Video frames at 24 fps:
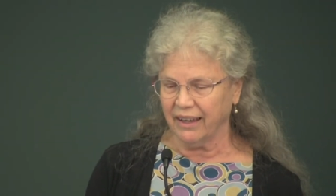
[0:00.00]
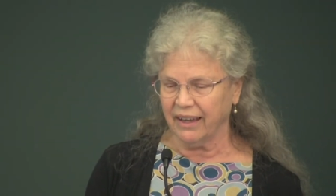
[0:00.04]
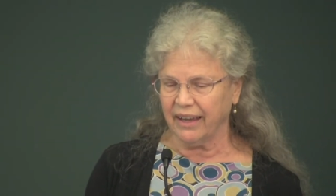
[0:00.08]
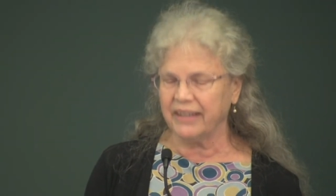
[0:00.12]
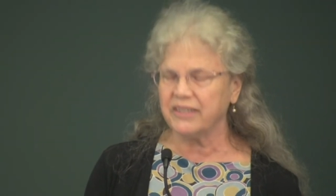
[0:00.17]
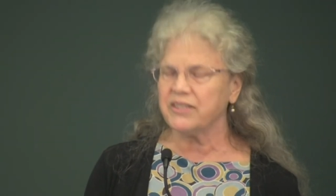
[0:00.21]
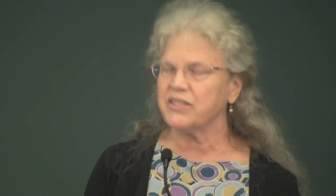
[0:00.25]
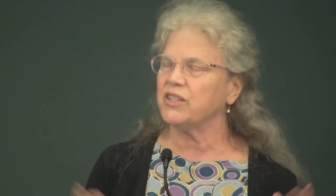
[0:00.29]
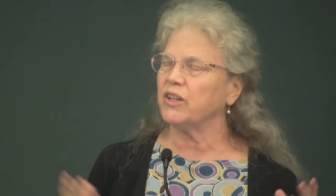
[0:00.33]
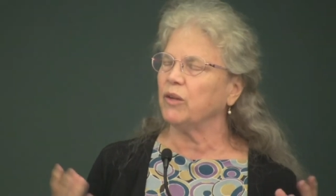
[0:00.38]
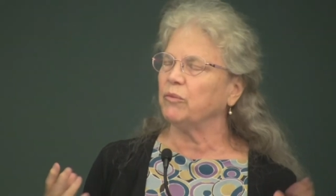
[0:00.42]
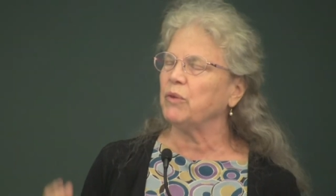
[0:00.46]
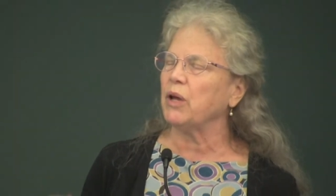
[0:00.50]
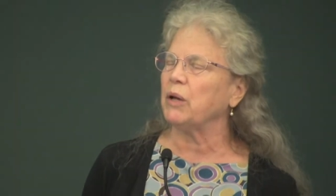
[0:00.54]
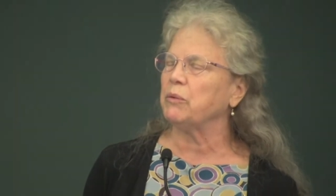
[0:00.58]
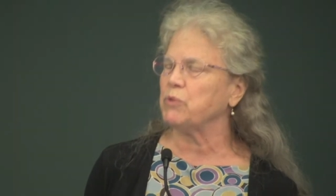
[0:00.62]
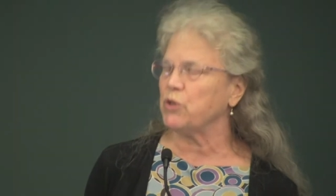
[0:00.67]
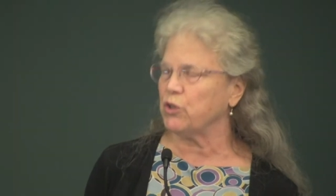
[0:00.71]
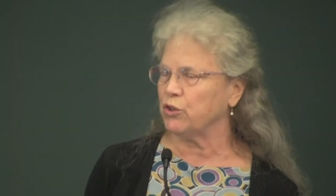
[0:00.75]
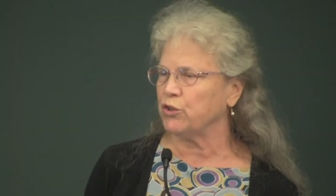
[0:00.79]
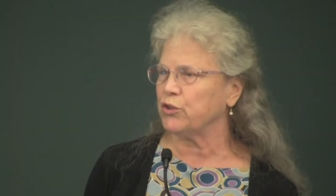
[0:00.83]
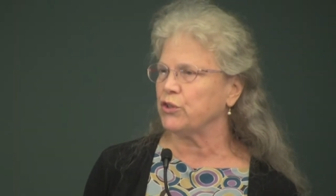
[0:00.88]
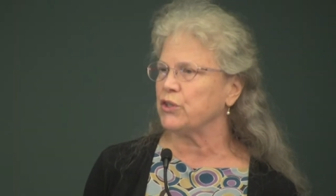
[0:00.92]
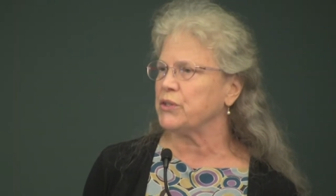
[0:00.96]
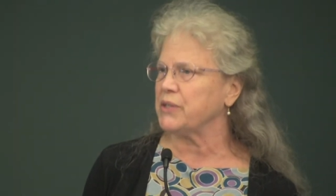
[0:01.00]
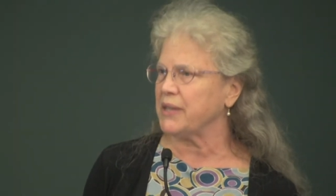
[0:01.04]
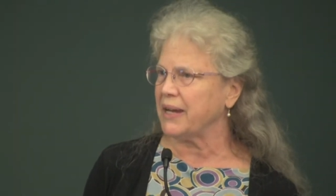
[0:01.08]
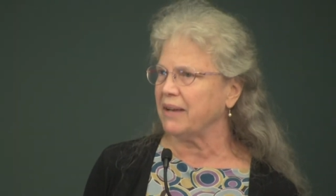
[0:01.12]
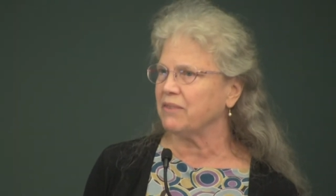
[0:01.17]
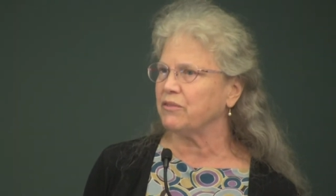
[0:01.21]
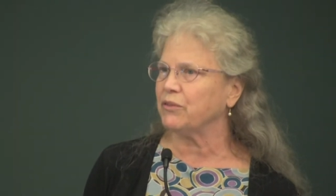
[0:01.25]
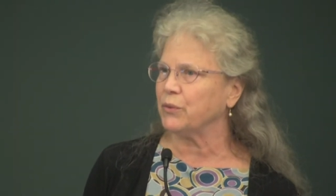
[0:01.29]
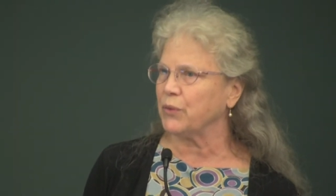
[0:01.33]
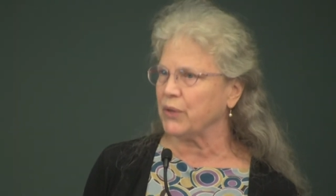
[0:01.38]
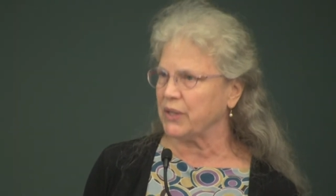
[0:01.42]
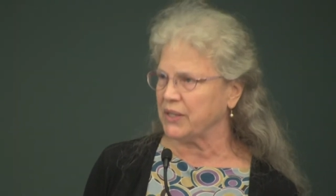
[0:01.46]
And sometimes you just
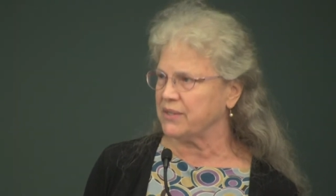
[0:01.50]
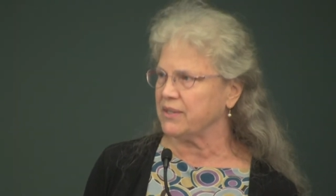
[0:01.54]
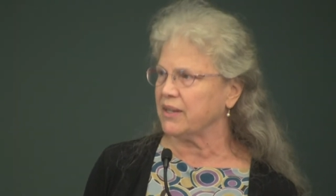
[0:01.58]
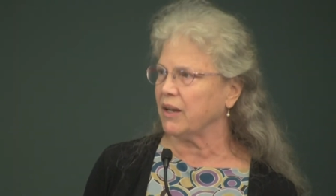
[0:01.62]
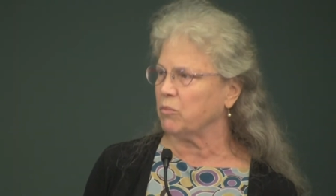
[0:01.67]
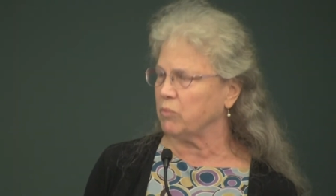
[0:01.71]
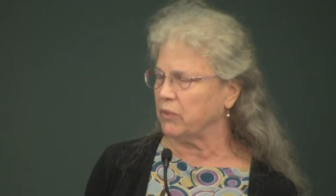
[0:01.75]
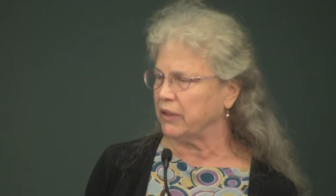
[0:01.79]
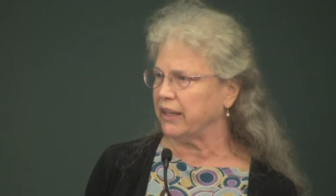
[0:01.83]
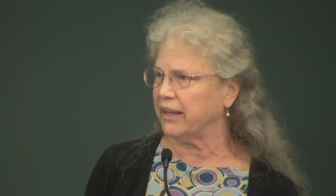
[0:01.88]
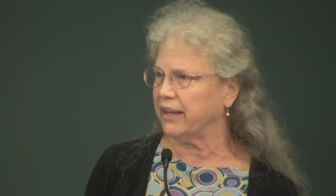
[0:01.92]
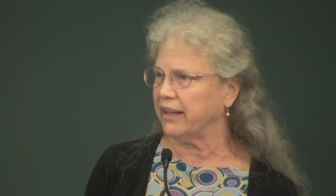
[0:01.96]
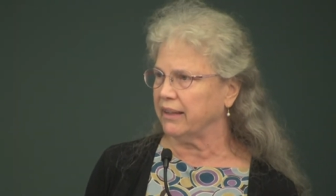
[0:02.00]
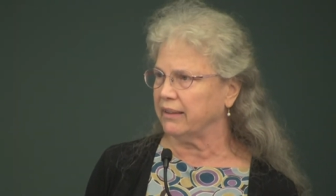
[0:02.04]
have to accept that.